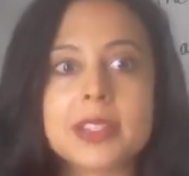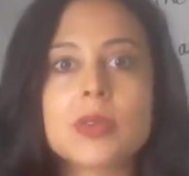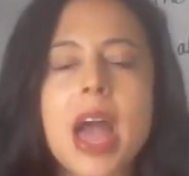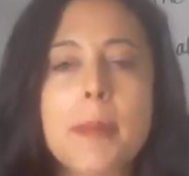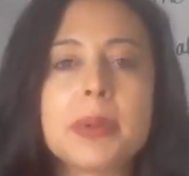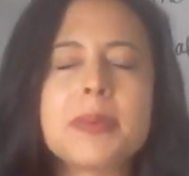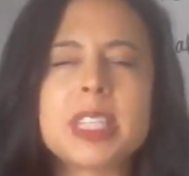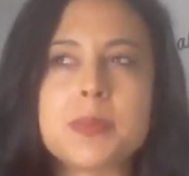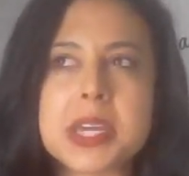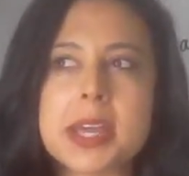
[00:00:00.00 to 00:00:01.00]
So yeah, I'm going to be
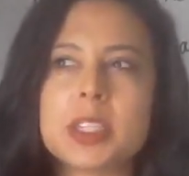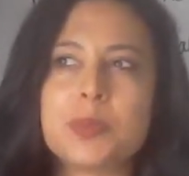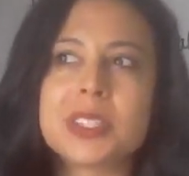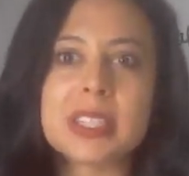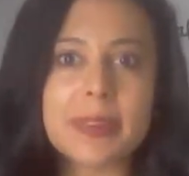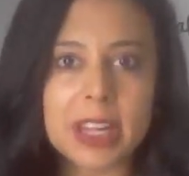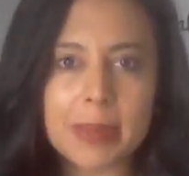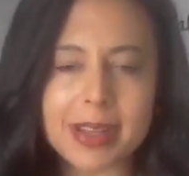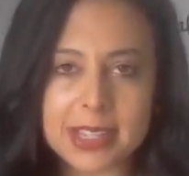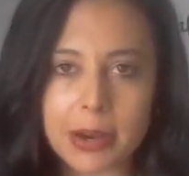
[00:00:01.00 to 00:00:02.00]
speaking specifically
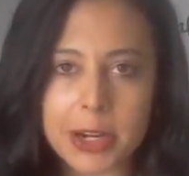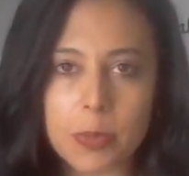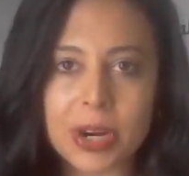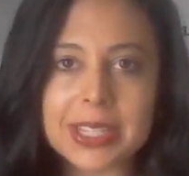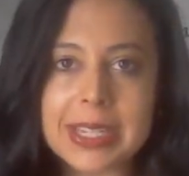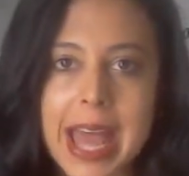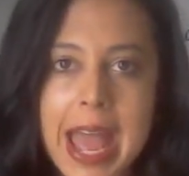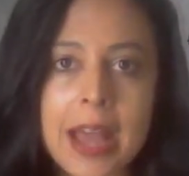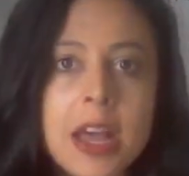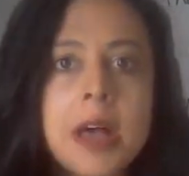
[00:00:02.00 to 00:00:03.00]
about sourdough bread
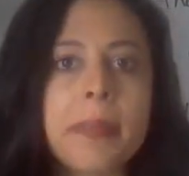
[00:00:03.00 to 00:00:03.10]
today,